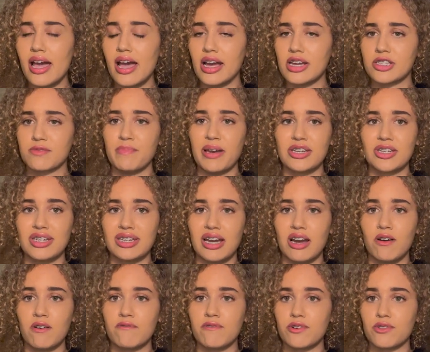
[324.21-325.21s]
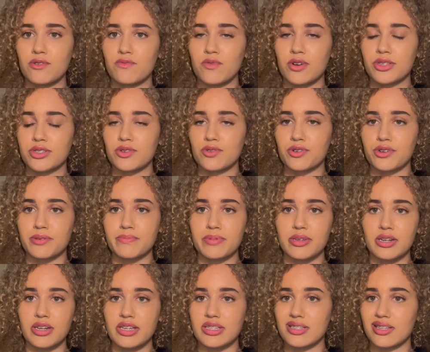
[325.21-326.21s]
especially out of all the Russell Group
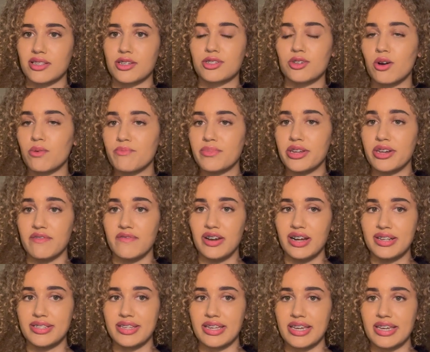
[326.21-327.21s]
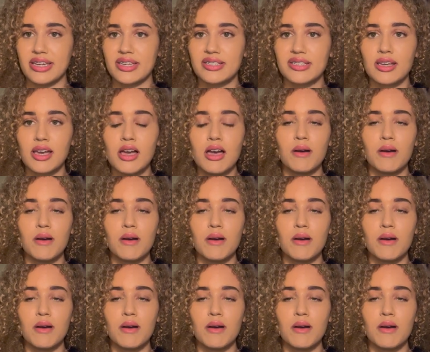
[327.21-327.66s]
unis and the top universities,